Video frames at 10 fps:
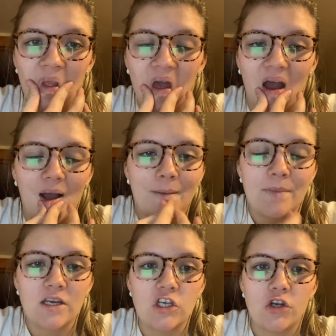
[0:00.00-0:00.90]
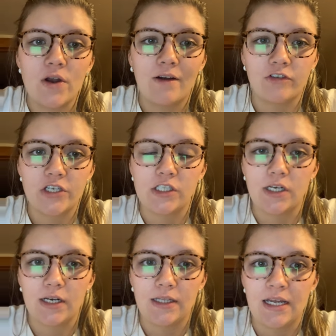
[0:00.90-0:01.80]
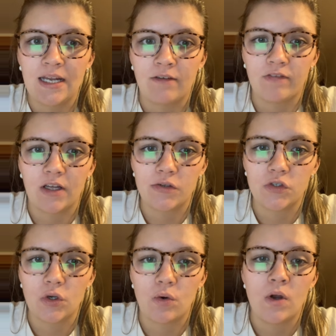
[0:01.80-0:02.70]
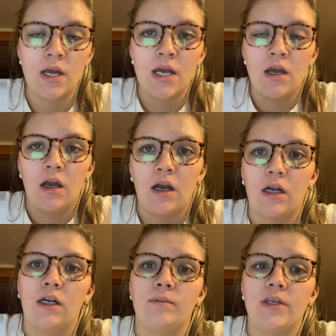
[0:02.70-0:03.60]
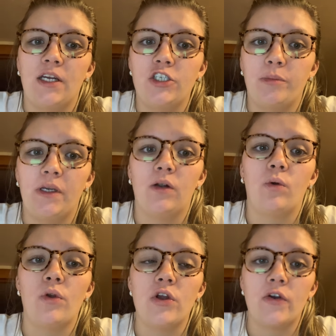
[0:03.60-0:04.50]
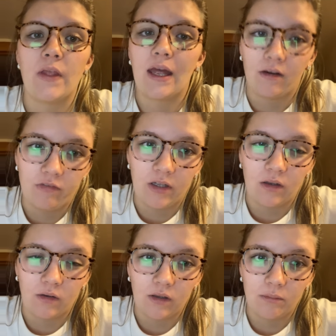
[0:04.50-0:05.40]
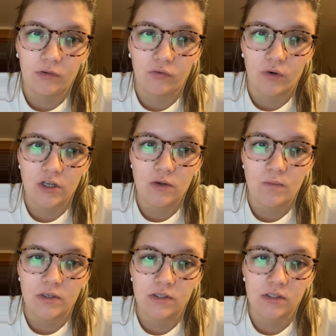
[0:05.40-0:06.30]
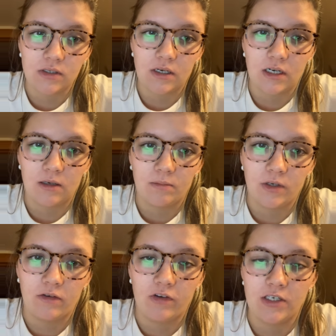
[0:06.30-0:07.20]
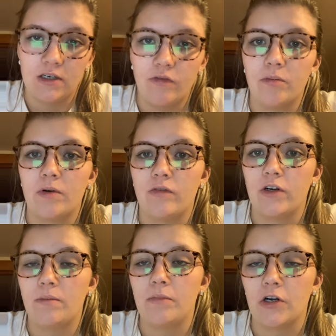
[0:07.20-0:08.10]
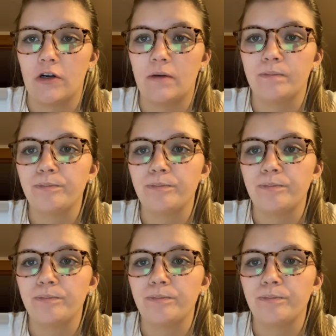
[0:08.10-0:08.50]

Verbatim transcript: um, a year after he started in the NFL. So um, he actually played a whole year in the NFL before he was um, convicted of the murder. murder